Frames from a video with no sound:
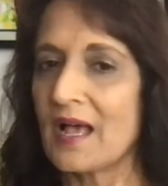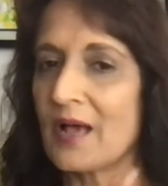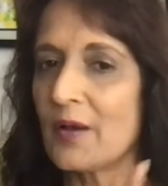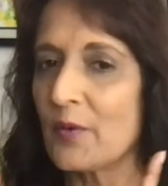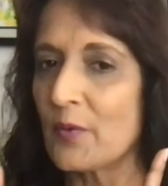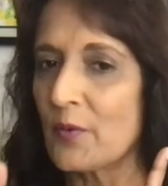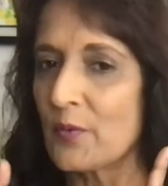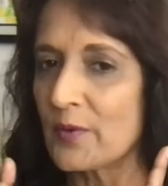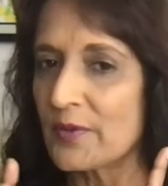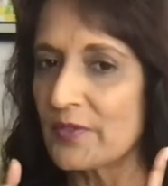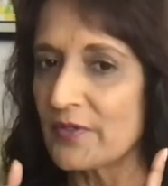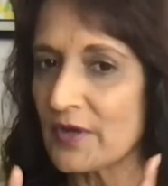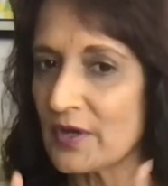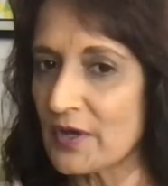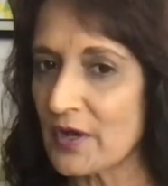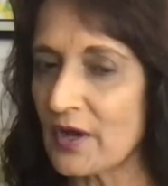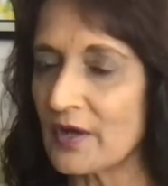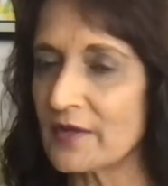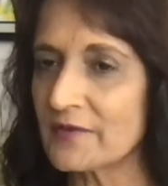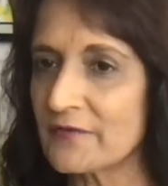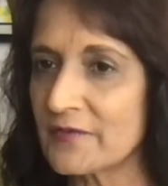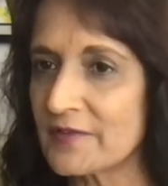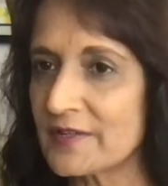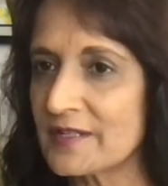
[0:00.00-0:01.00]
with the
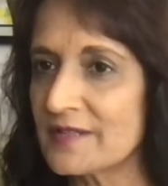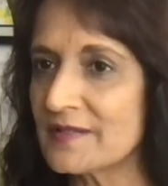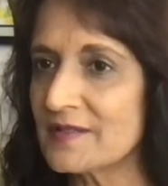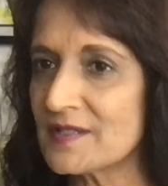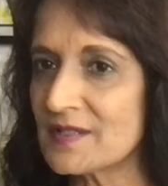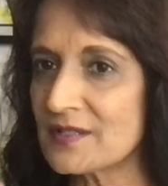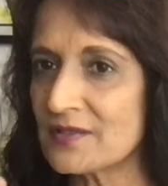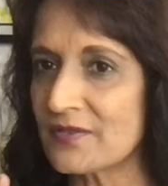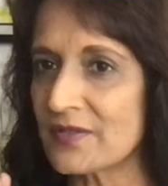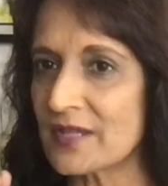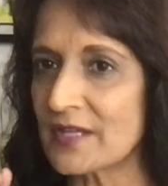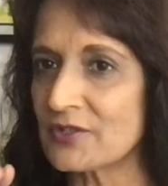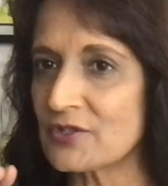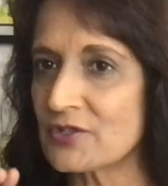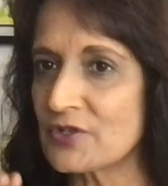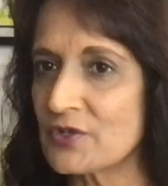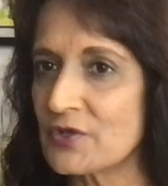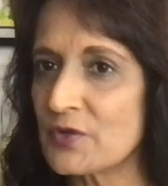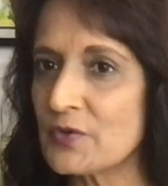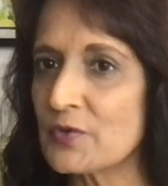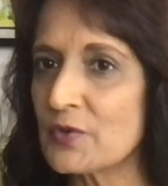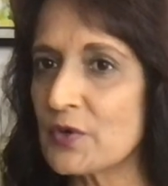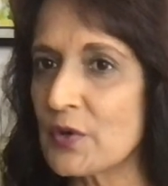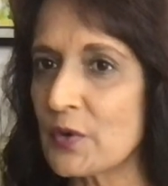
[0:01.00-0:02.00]
confidence that
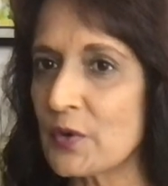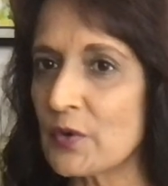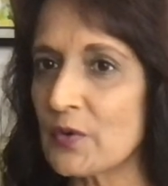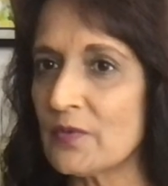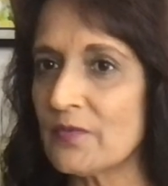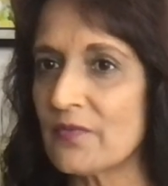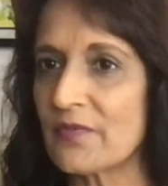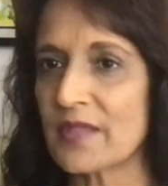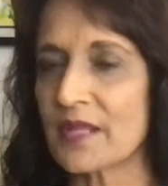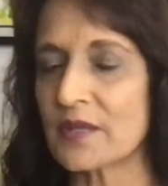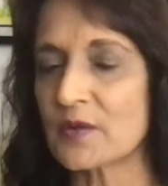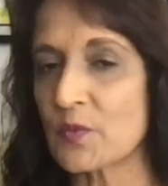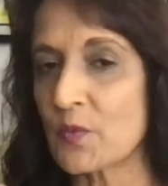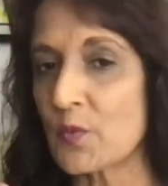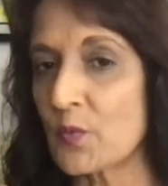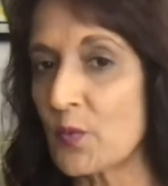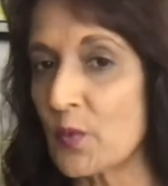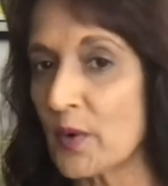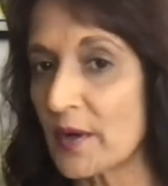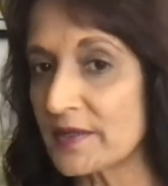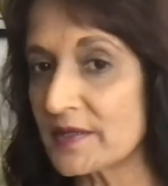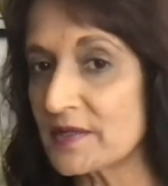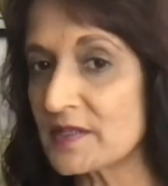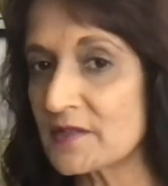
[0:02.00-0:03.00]
you know that
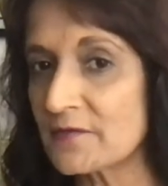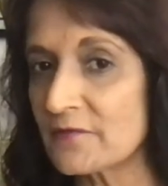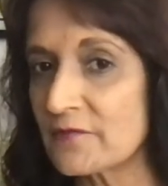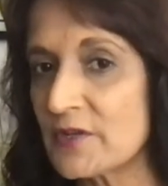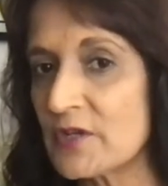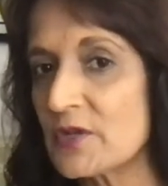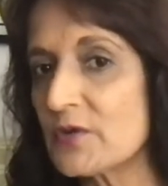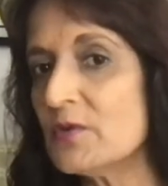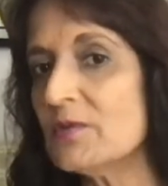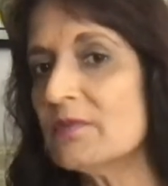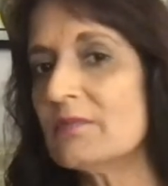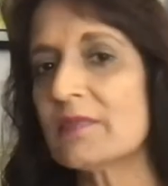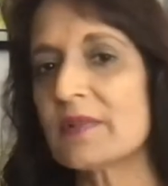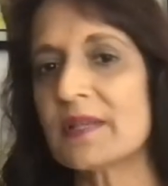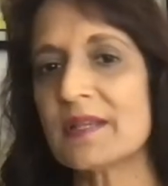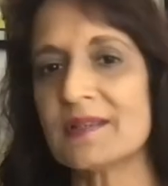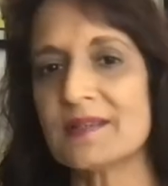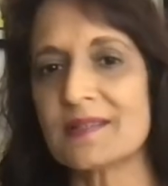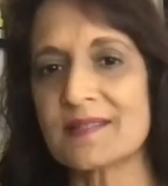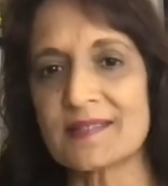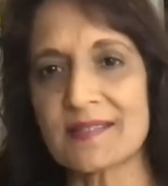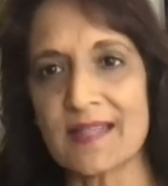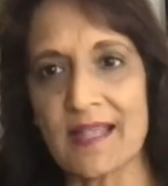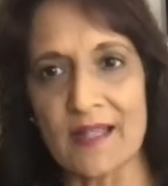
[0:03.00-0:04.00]
what is for you
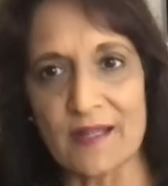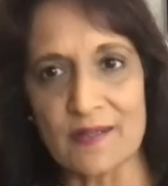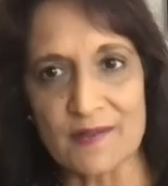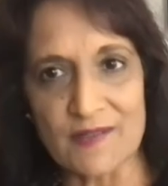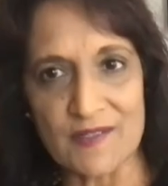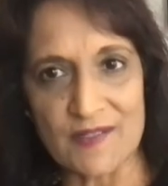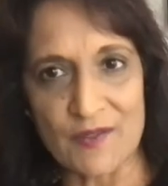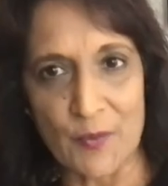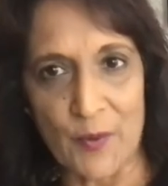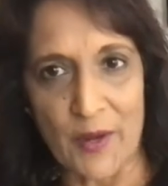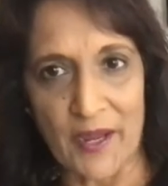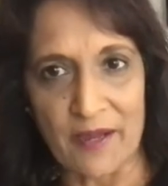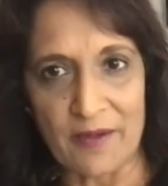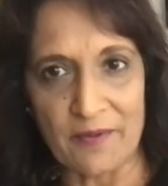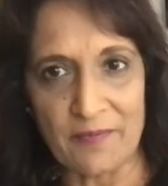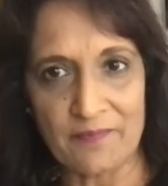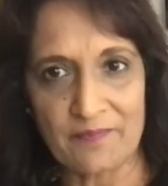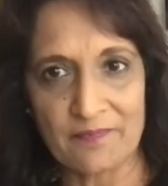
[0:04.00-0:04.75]
is elsewhere.